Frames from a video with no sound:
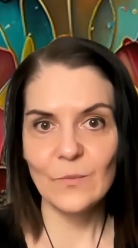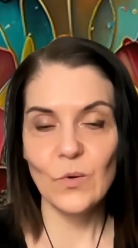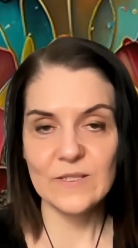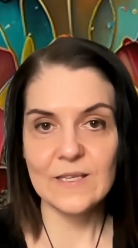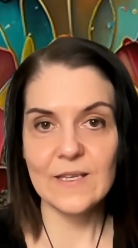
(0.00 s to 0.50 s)

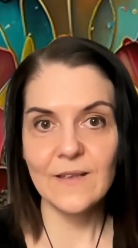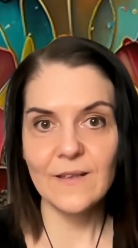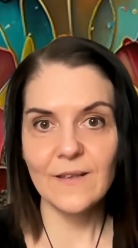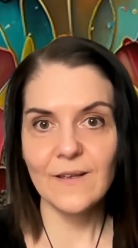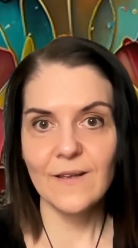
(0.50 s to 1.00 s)
buzzing
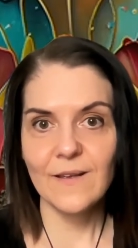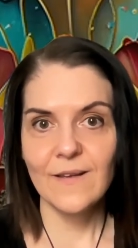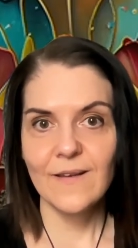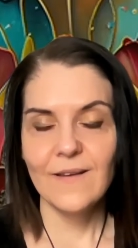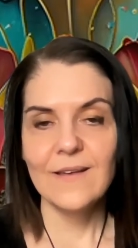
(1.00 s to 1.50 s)

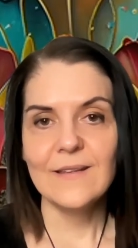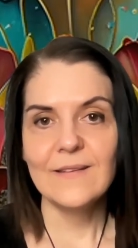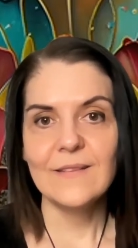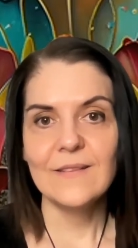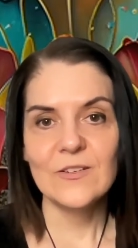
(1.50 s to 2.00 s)

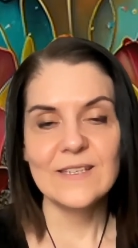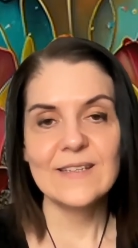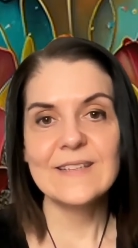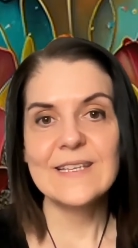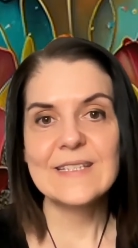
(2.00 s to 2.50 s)
in
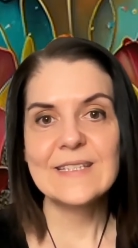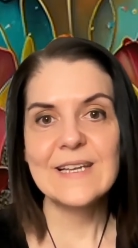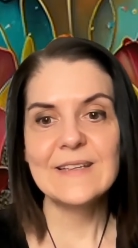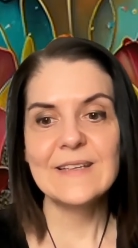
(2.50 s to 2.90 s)
transcendental state.